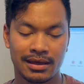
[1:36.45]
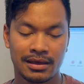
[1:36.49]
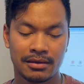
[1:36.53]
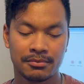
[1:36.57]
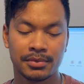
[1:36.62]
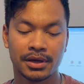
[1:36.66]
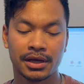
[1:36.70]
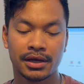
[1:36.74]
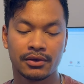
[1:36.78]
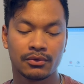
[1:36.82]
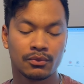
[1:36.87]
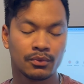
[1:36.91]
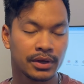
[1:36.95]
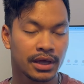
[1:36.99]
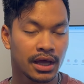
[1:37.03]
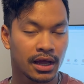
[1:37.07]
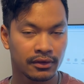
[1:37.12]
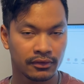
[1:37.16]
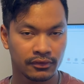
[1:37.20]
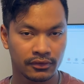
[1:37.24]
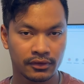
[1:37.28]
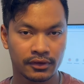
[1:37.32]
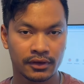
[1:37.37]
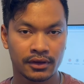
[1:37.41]
But we got
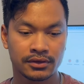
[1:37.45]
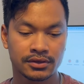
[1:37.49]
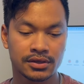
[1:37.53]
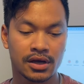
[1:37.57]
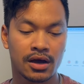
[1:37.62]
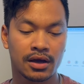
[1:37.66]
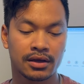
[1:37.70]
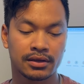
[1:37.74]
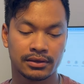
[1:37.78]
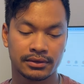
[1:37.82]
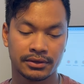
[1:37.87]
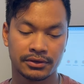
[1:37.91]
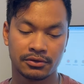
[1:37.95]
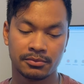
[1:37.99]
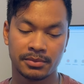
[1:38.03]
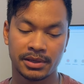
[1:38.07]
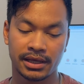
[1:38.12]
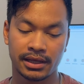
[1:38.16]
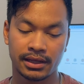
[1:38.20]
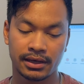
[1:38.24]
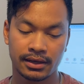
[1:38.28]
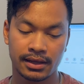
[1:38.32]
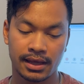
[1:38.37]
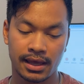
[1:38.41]
into talking a little bit,